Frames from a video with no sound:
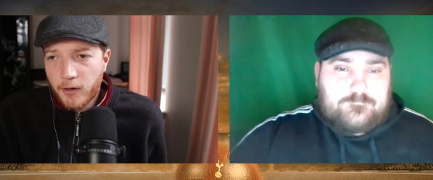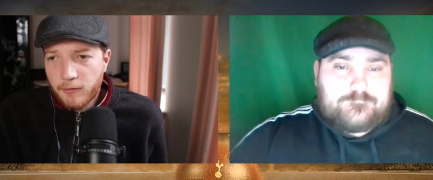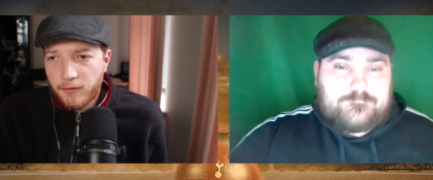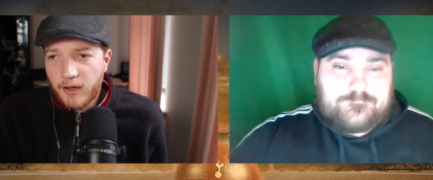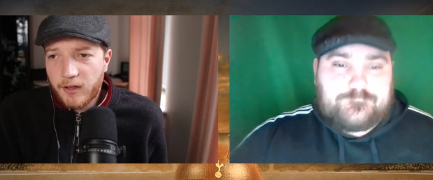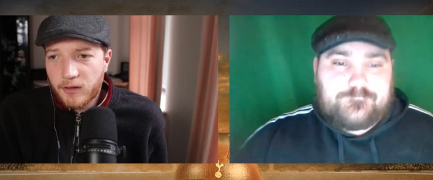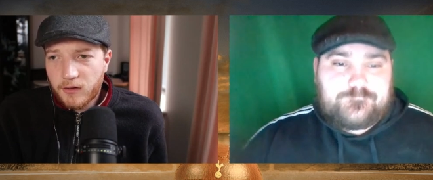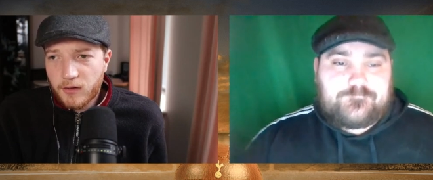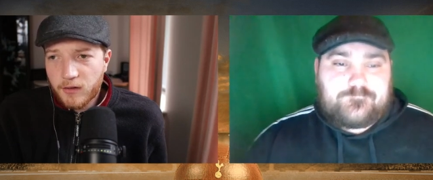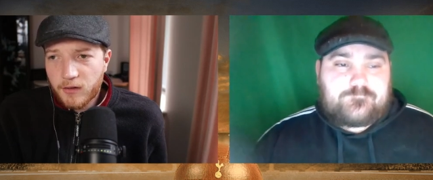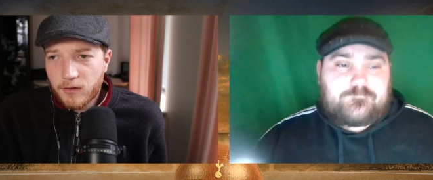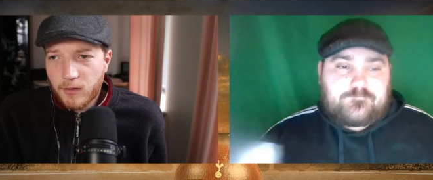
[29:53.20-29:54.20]
Speaker 1: fans, the
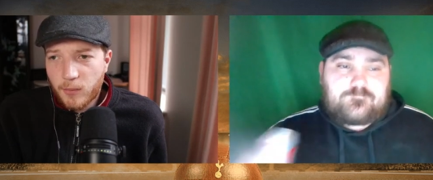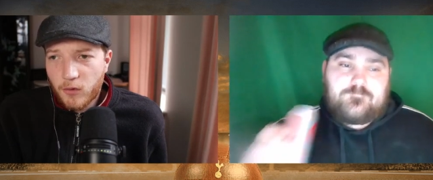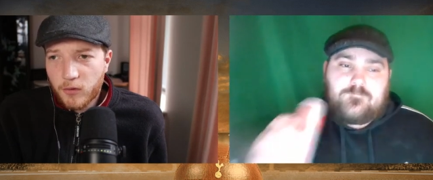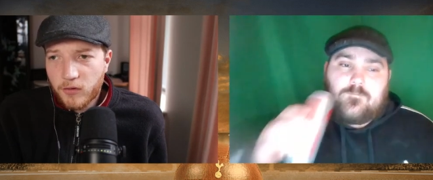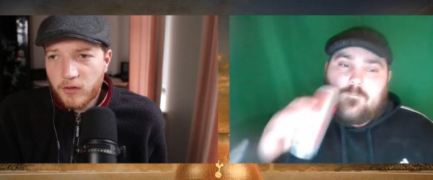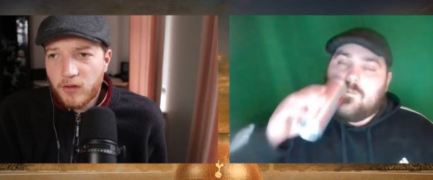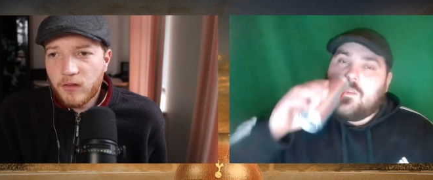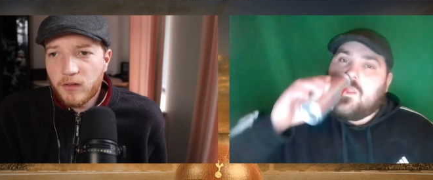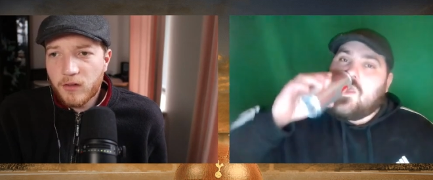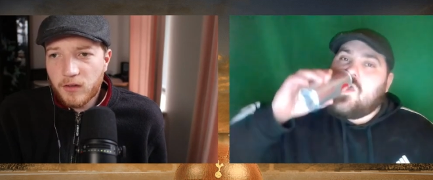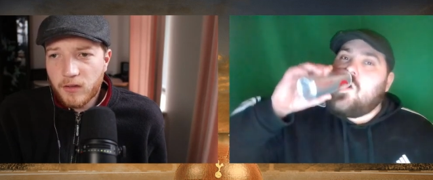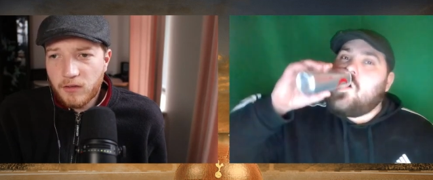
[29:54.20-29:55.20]
the more seasoned
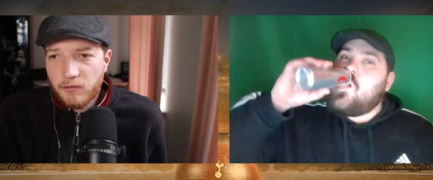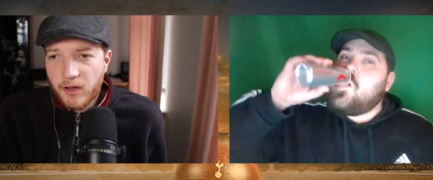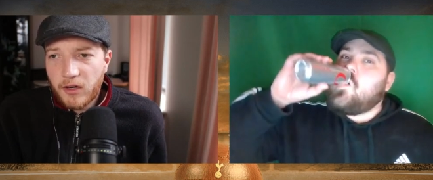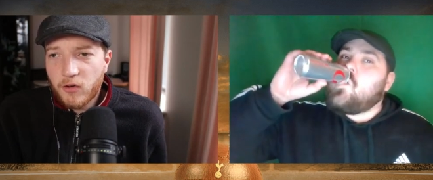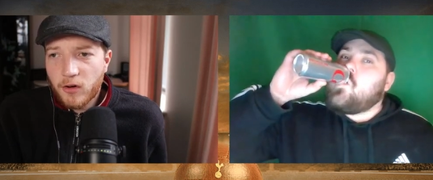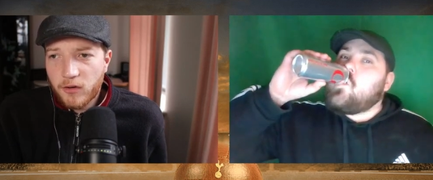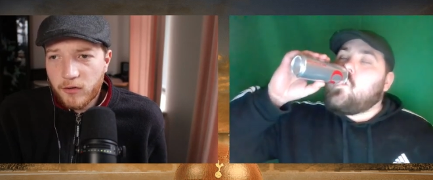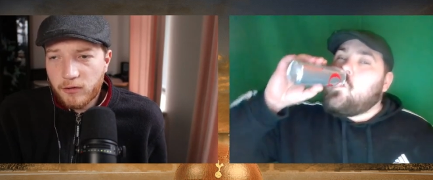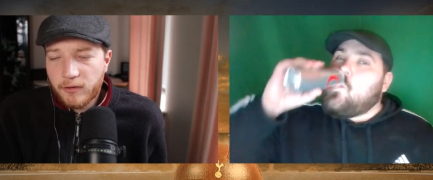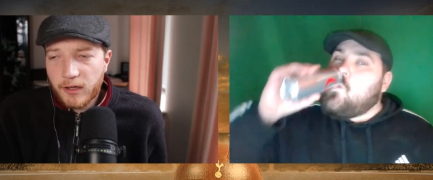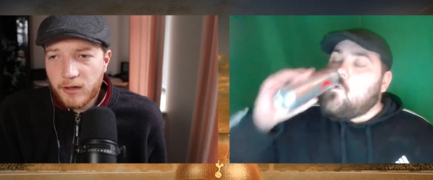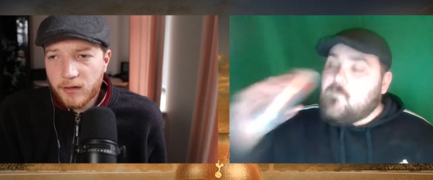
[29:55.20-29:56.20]
and veteran
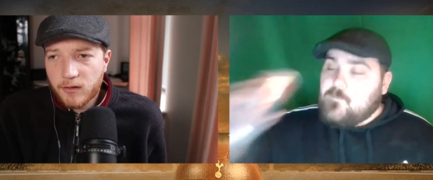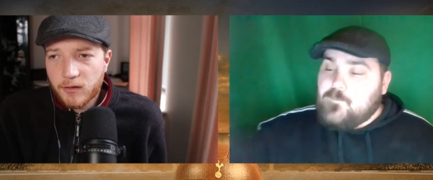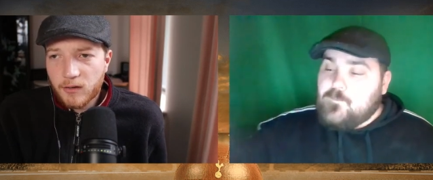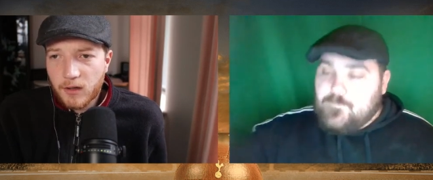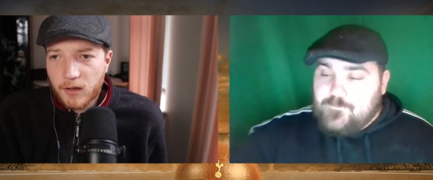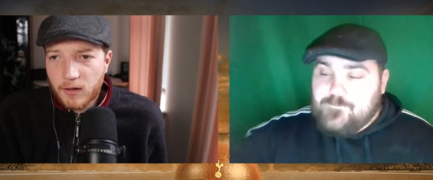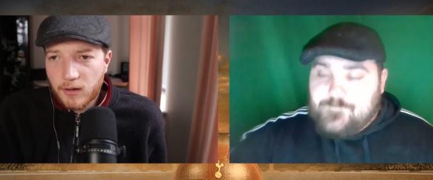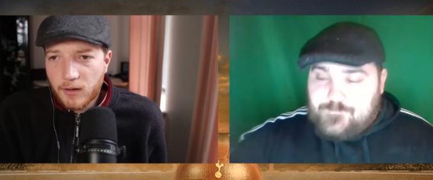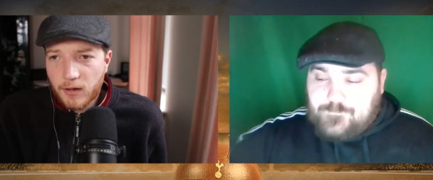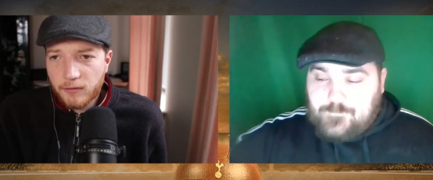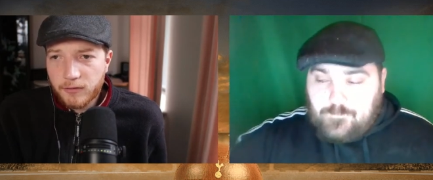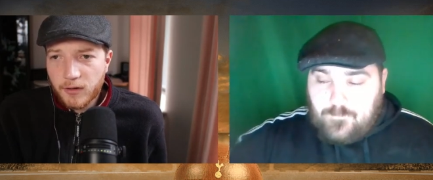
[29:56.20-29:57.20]
fans uh, of
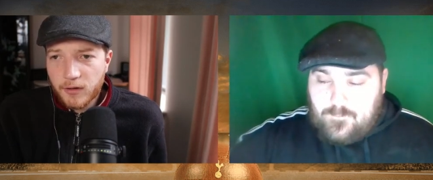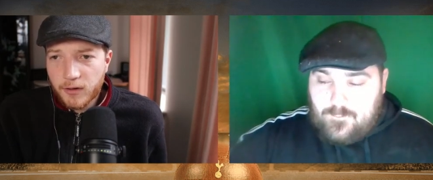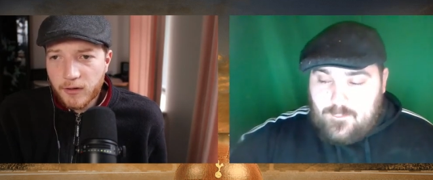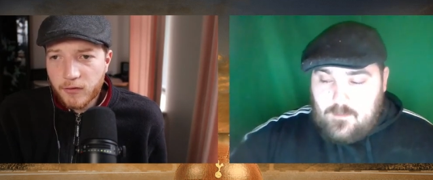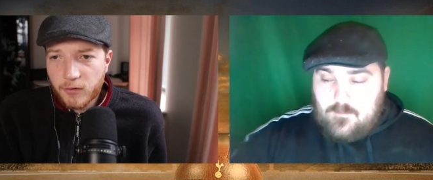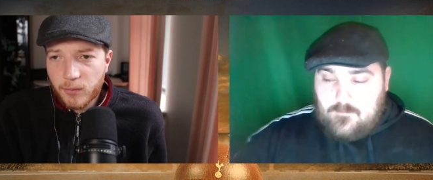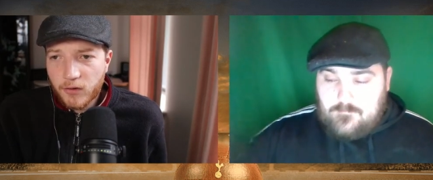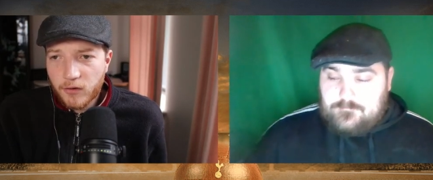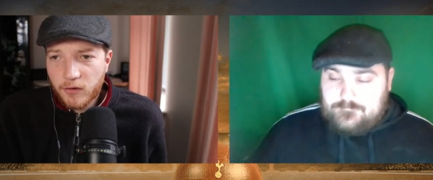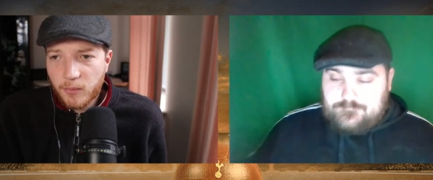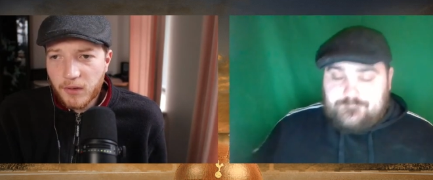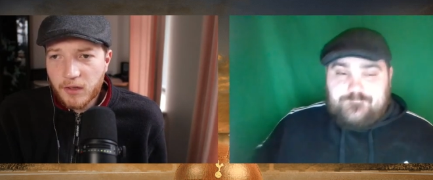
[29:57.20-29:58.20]
uh, of Spurs,
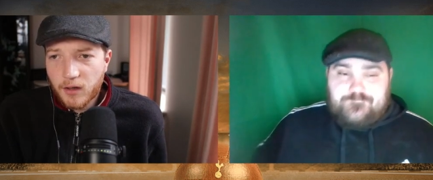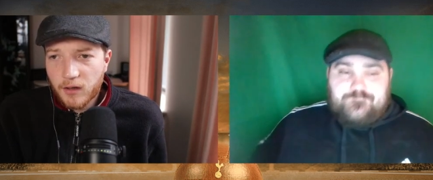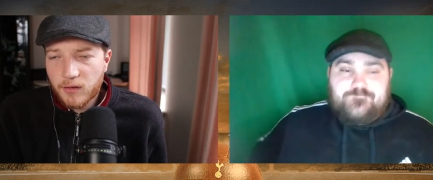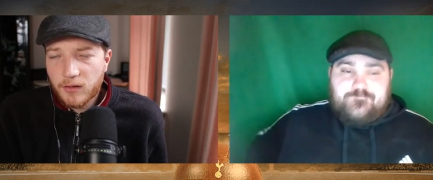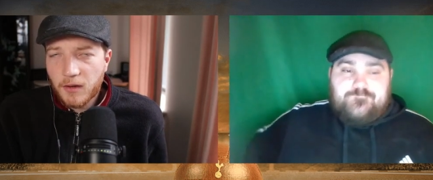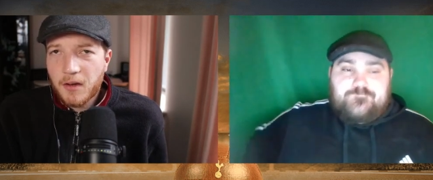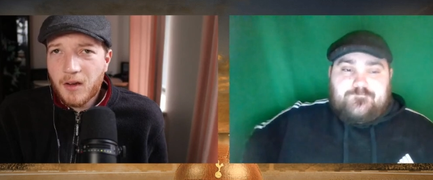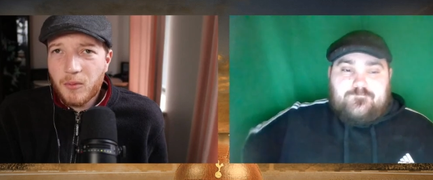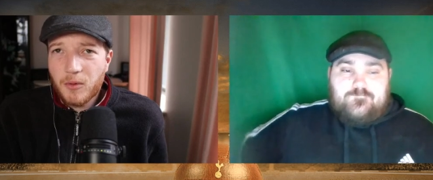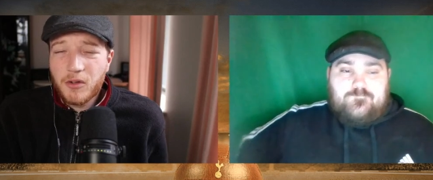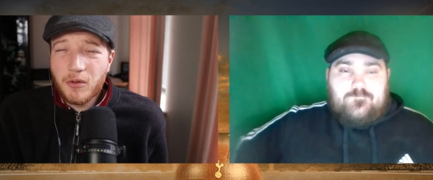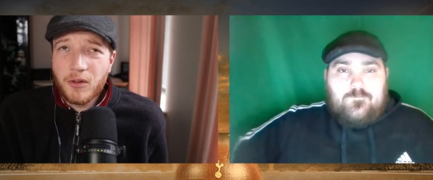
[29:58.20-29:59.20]
because when you
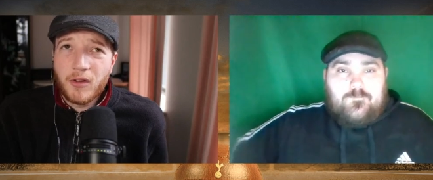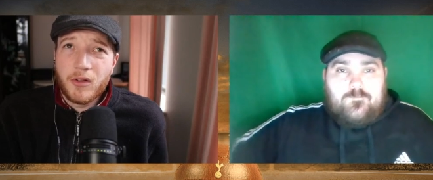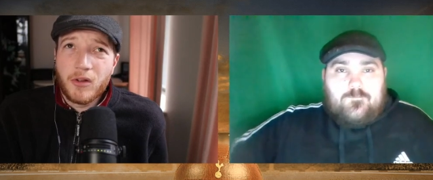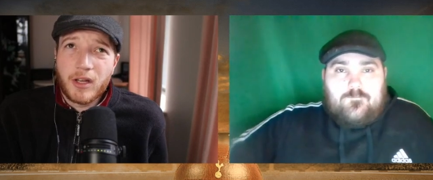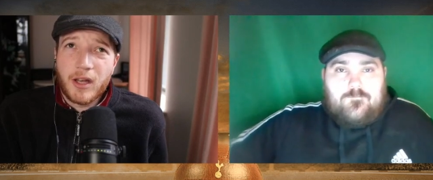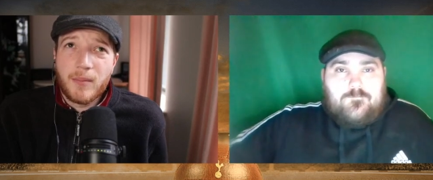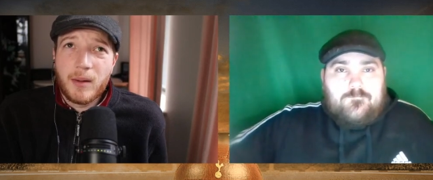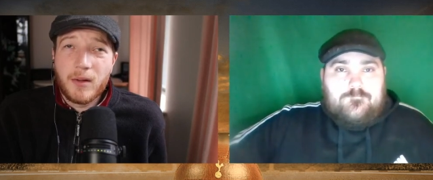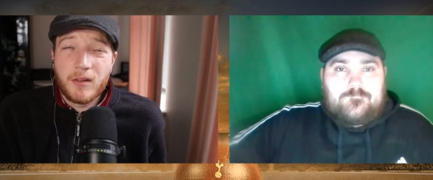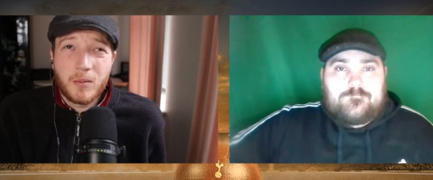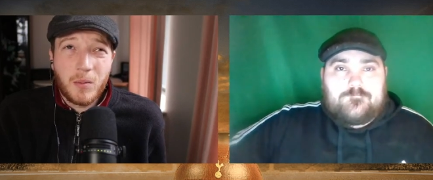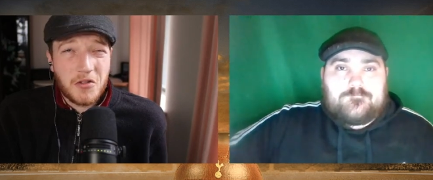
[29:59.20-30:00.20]
really look at maybe
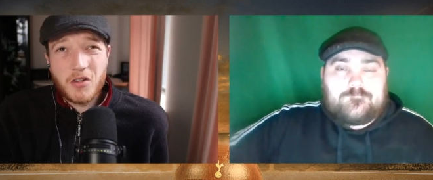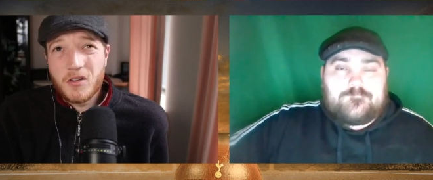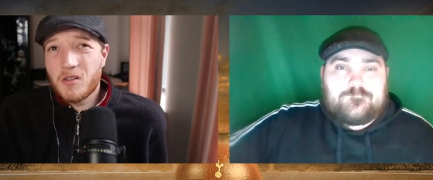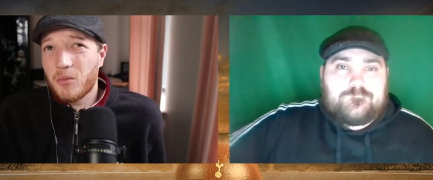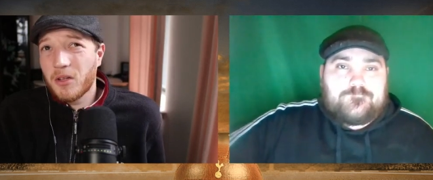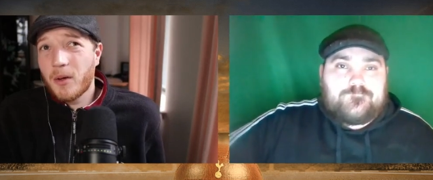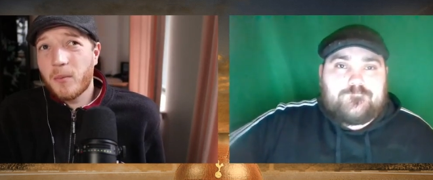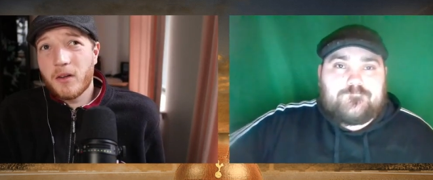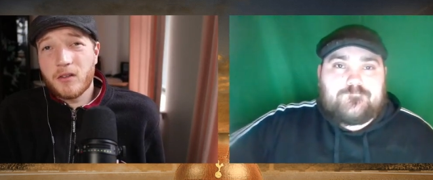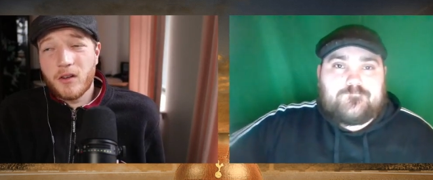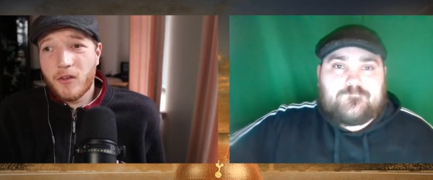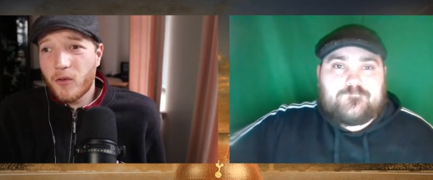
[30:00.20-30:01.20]
especially someone like
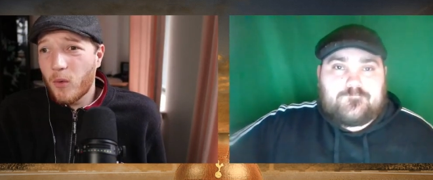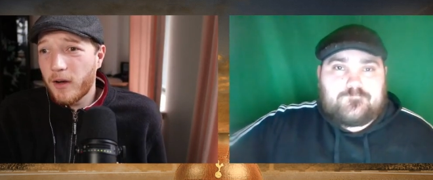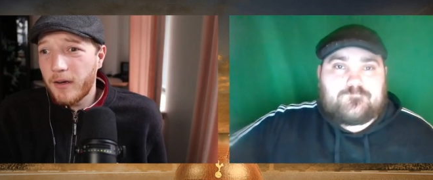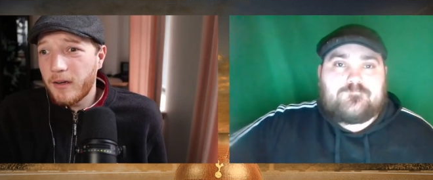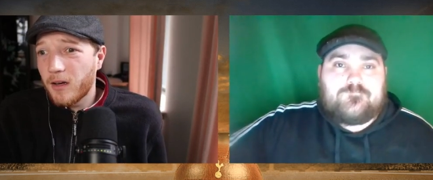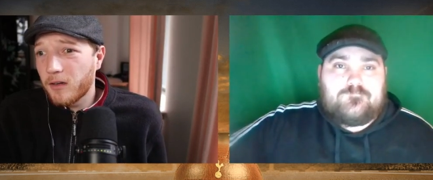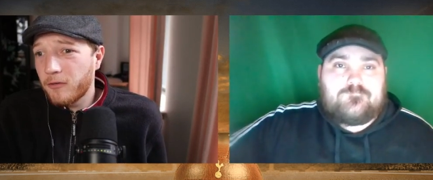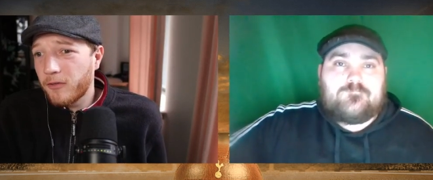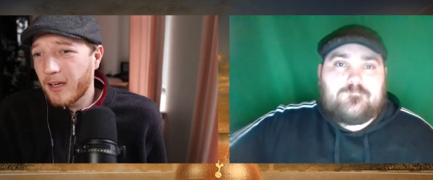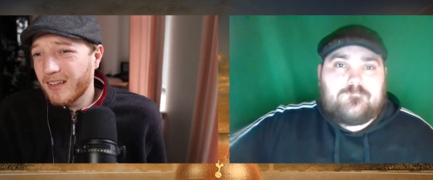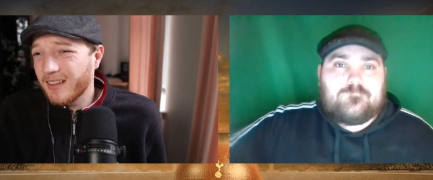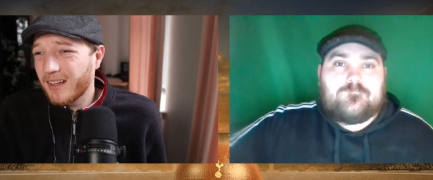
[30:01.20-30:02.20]
myself, quite a young fan,
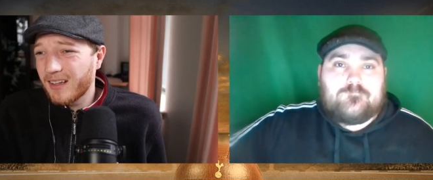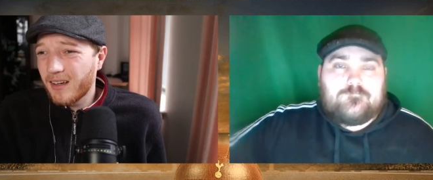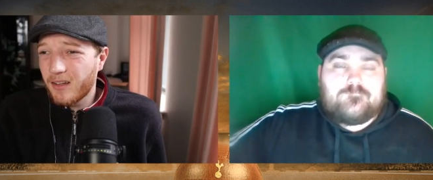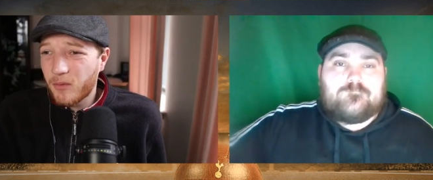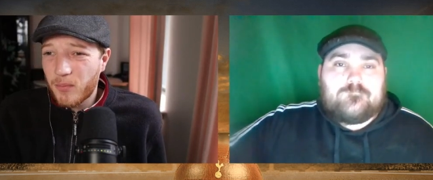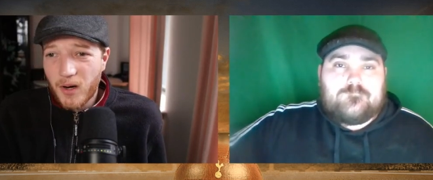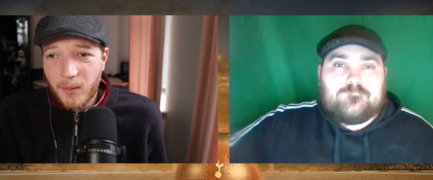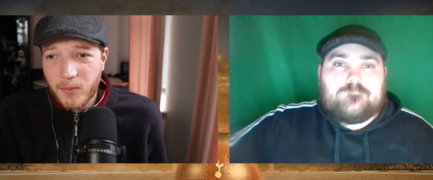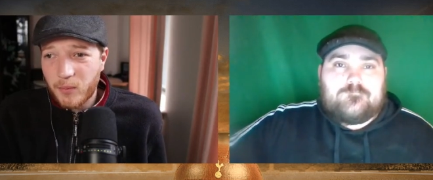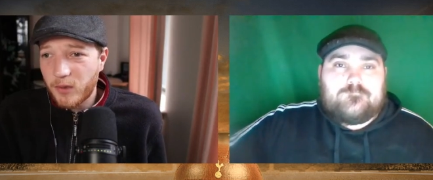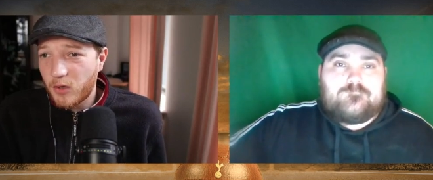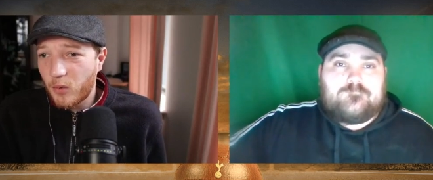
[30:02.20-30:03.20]
like it's probably
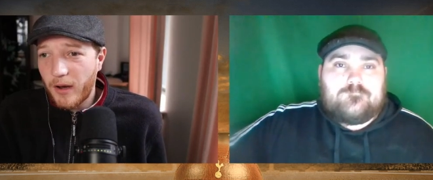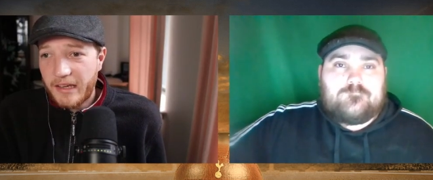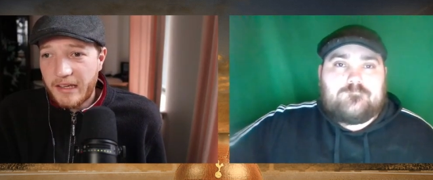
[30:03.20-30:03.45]
quite